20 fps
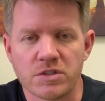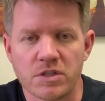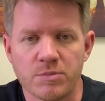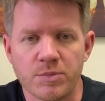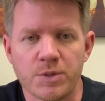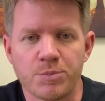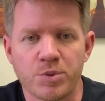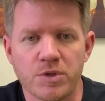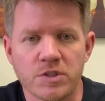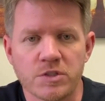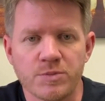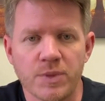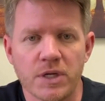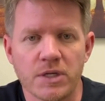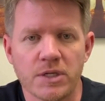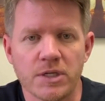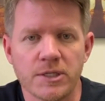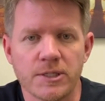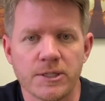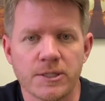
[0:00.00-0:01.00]
going to be pretty
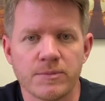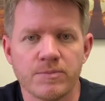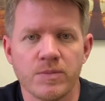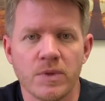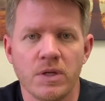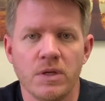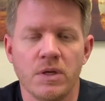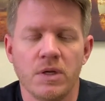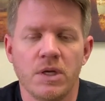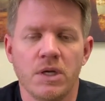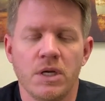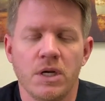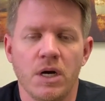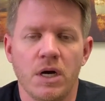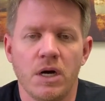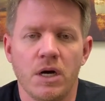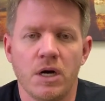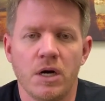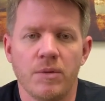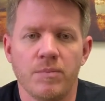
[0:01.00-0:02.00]
smelly in there.
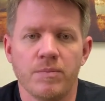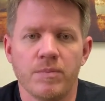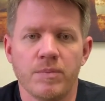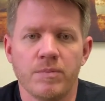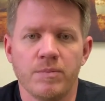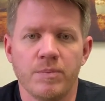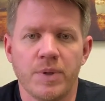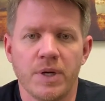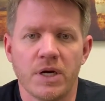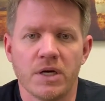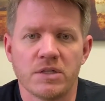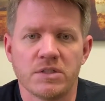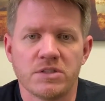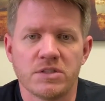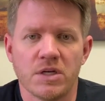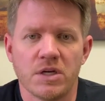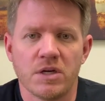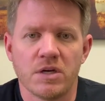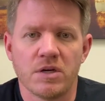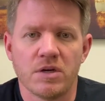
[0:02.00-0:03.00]
But
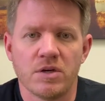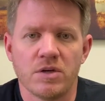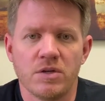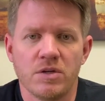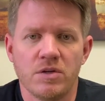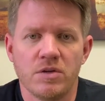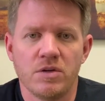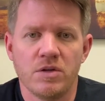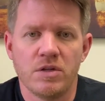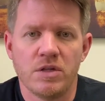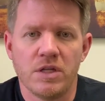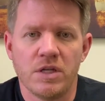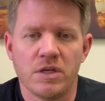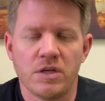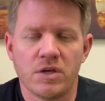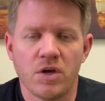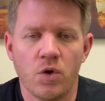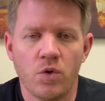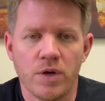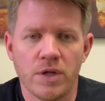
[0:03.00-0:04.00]
the
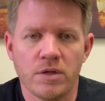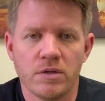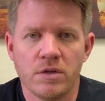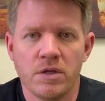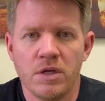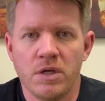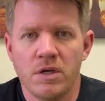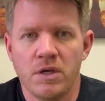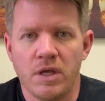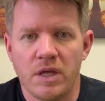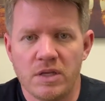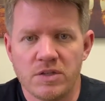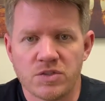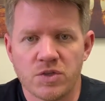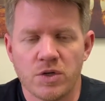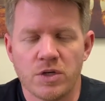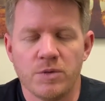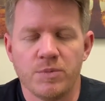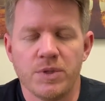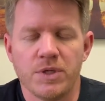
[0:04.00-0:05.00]
coating is
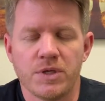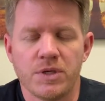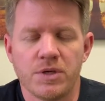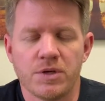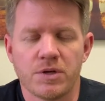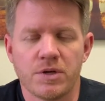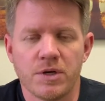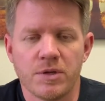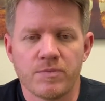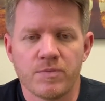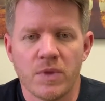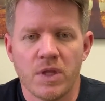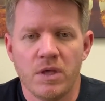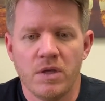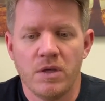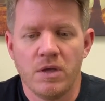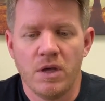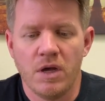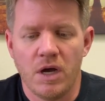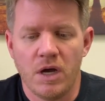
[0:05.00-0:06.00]
going to be curing.
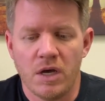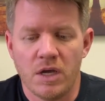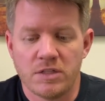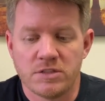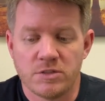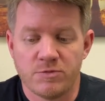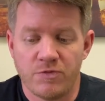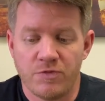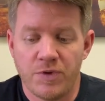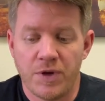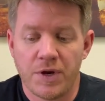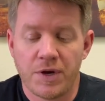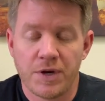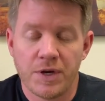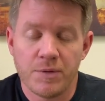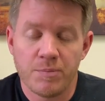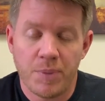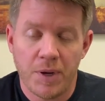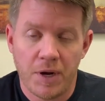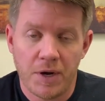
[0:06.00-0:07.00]
It's very
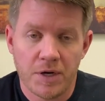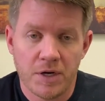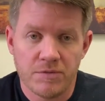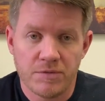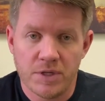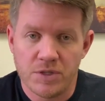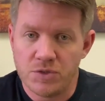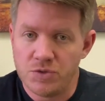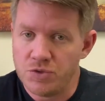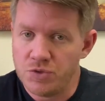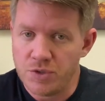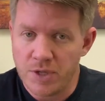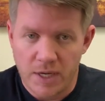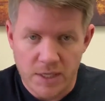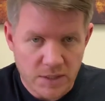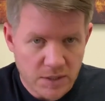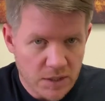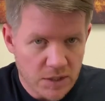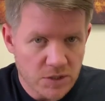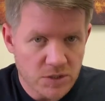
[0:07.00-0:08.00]
imperative that you do
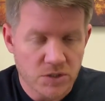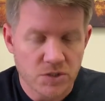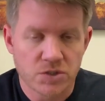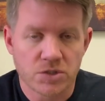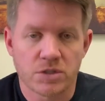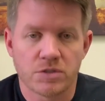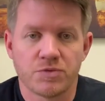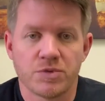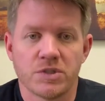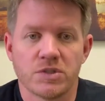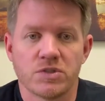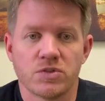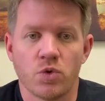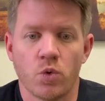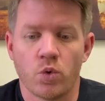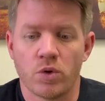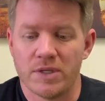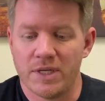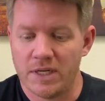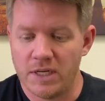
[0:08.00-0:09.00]
not touch the surface
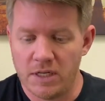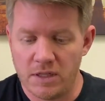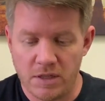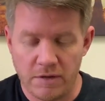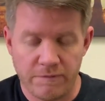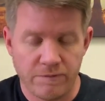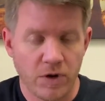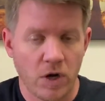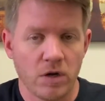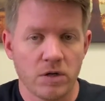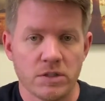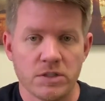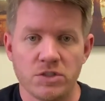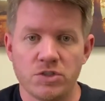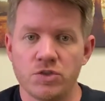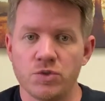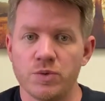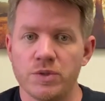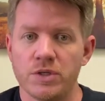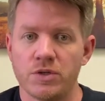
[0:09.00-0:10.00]
or let anything fall
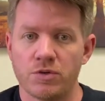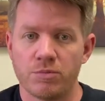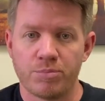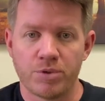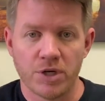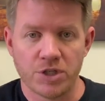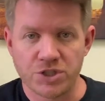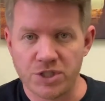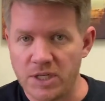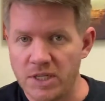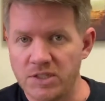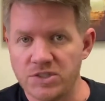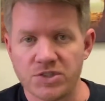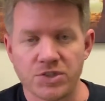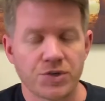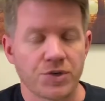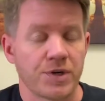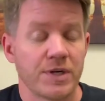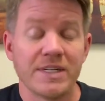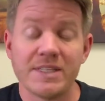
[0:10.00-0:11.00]
into it or brush against
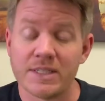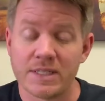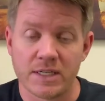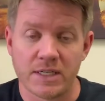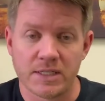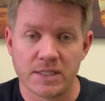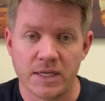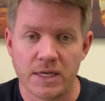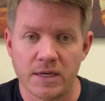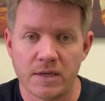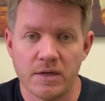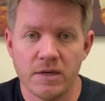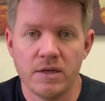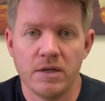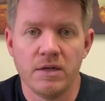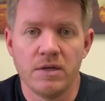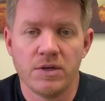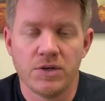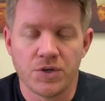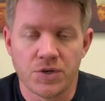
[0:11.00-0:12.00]
it or anything like that
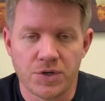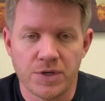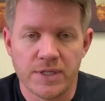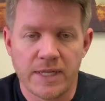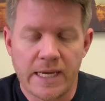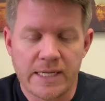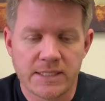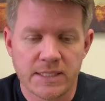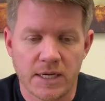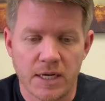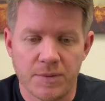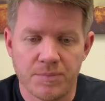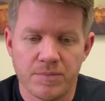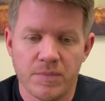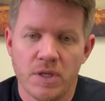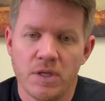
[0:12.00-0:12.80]
during that time.